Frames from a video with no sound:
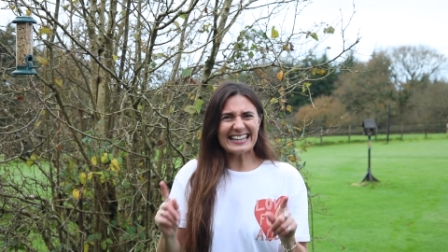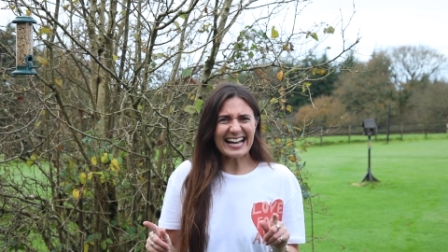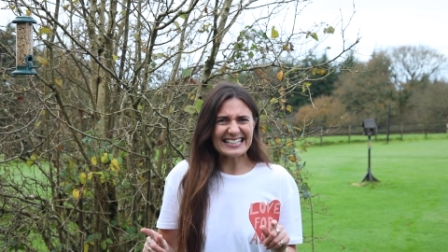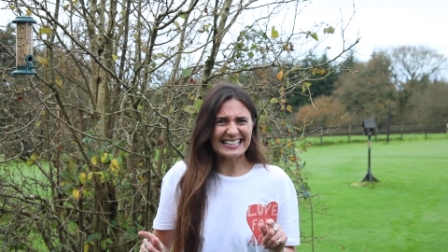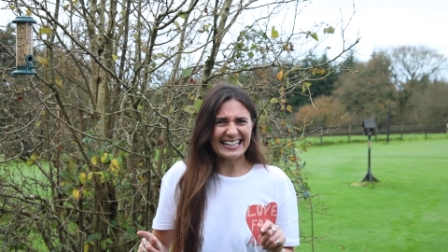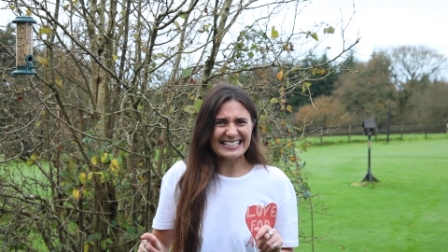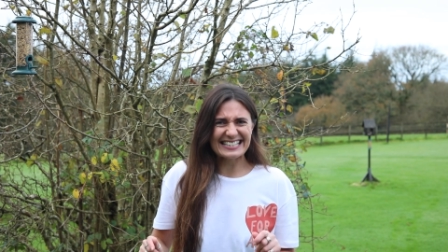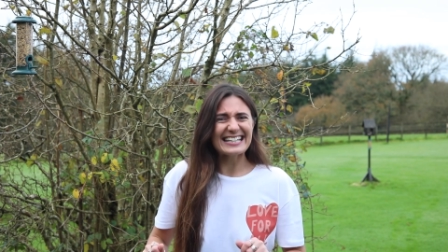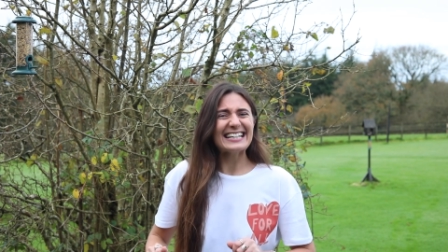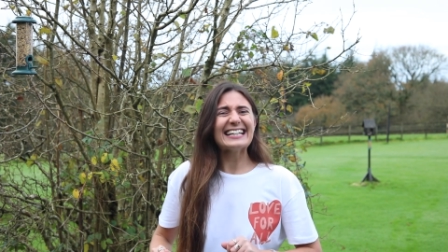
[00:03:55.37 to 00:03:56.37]
That's
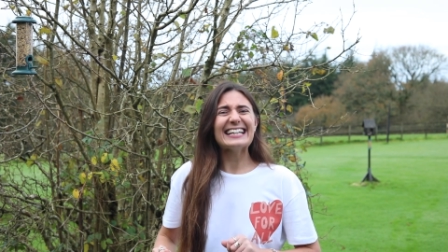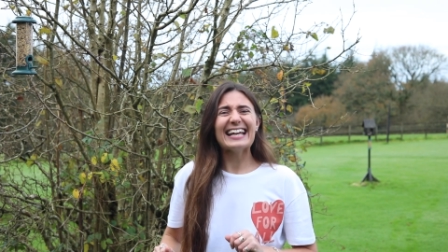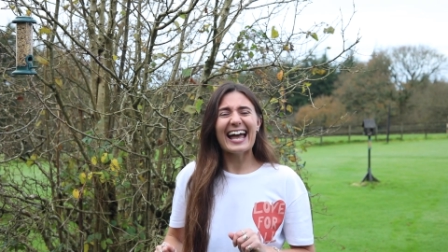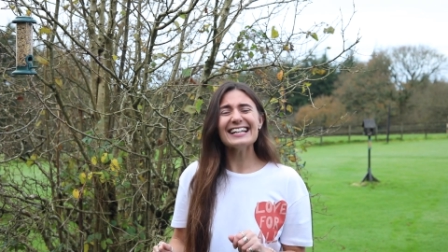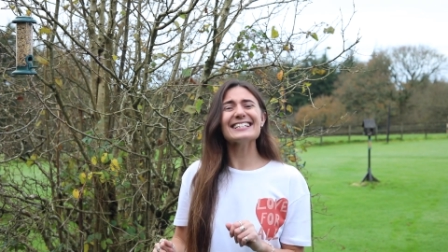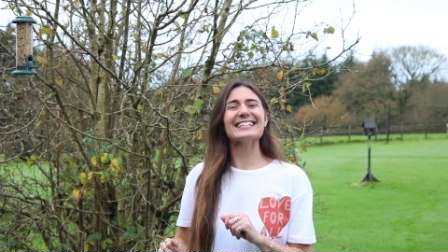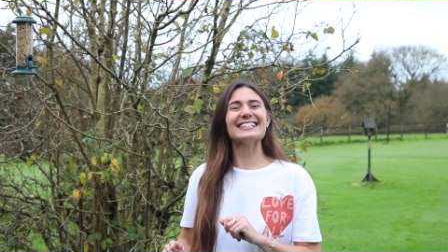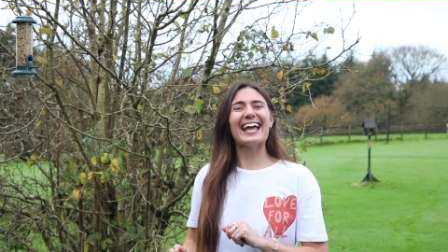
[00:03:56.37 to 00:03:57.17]
Hence the